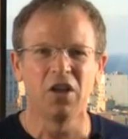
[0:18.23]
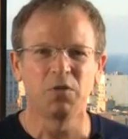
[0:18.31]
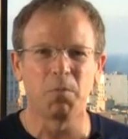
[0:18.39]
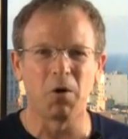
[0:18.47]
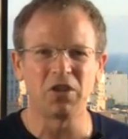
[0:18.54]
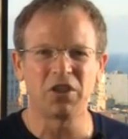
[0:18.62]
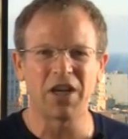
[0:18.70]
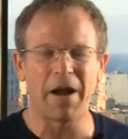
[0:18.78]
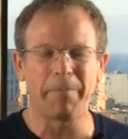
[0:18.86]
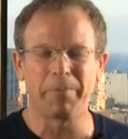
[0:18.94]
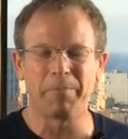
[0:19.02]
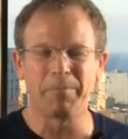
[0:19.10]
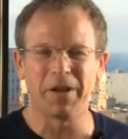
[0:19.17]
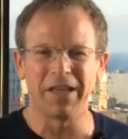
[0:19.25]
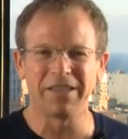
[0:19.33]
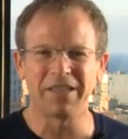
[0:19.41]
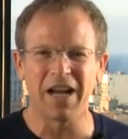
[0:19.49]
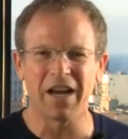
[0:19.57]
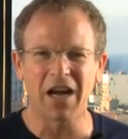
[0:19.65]

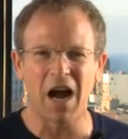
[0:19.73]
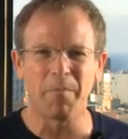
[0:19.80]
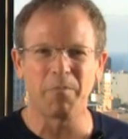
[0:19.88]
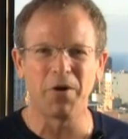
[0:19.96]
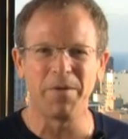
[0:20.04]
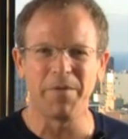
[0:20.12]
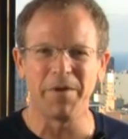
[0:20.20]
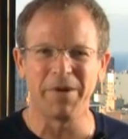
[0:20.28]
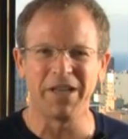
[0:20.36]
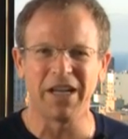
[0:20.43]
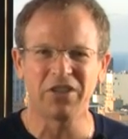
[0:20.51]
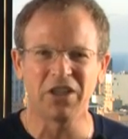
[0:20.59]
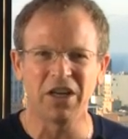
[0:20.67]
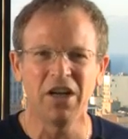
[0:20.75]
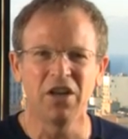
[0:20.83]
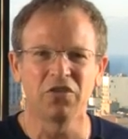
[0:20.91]
SportsChatPlace.com Premium Edition.